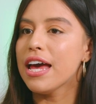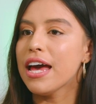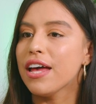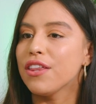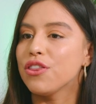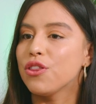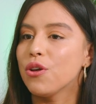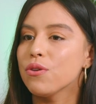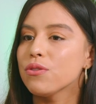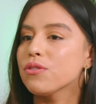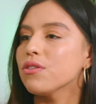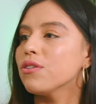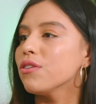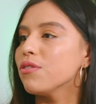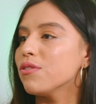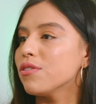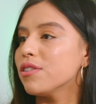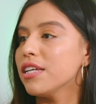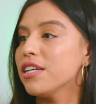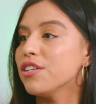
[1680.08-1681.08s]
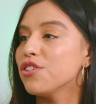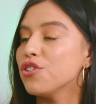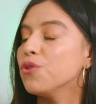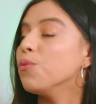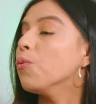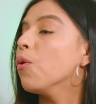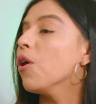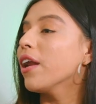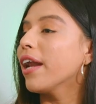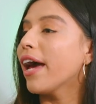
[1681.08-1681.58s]
Those are those things you
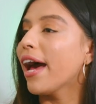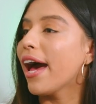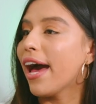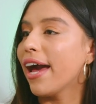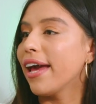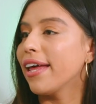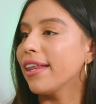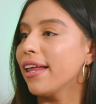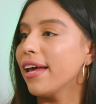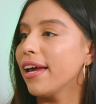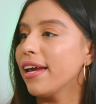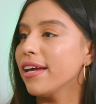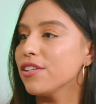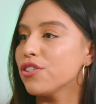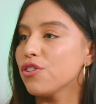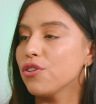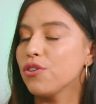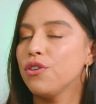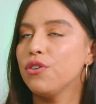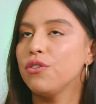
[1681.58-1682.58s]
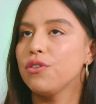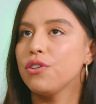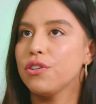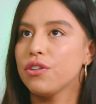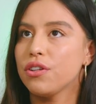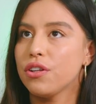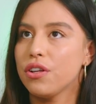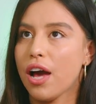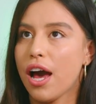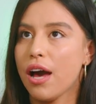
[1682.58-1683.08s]
want to highlight. So
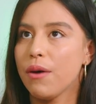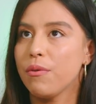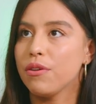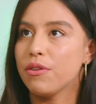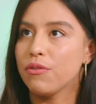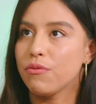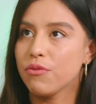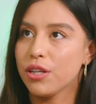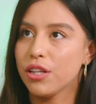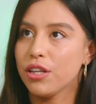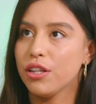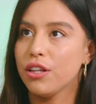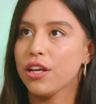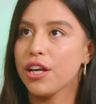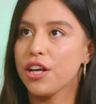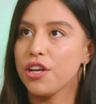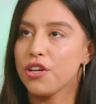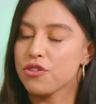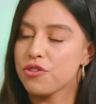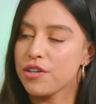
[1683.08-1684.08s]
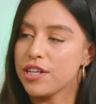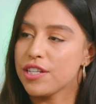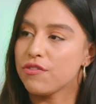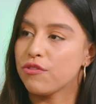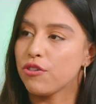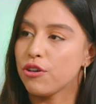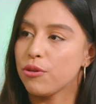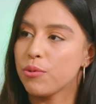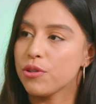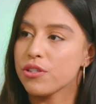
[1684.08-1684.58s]
I would really look at your
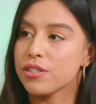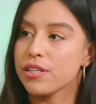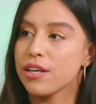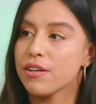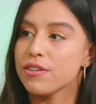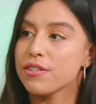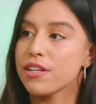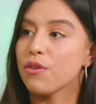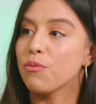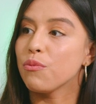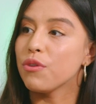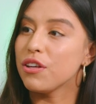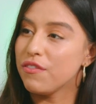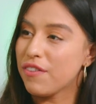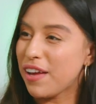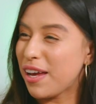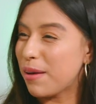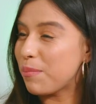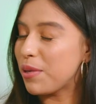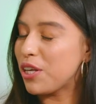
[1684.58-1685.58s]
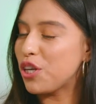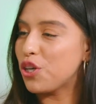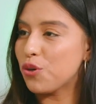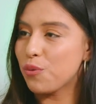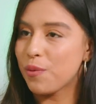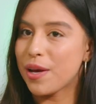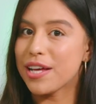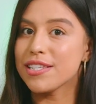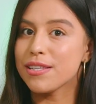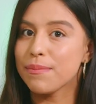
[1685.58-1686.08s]
transferable skills and revamping your
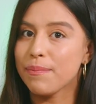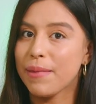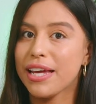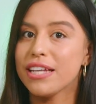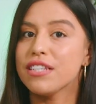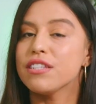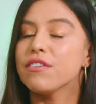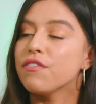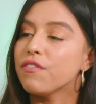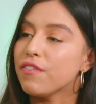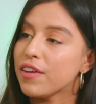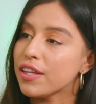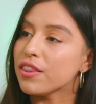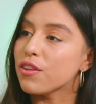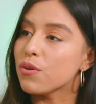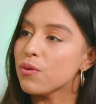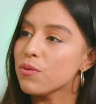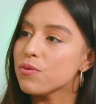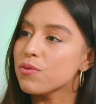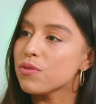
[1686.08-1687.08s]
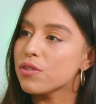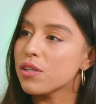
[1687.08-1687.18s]
resume to fit those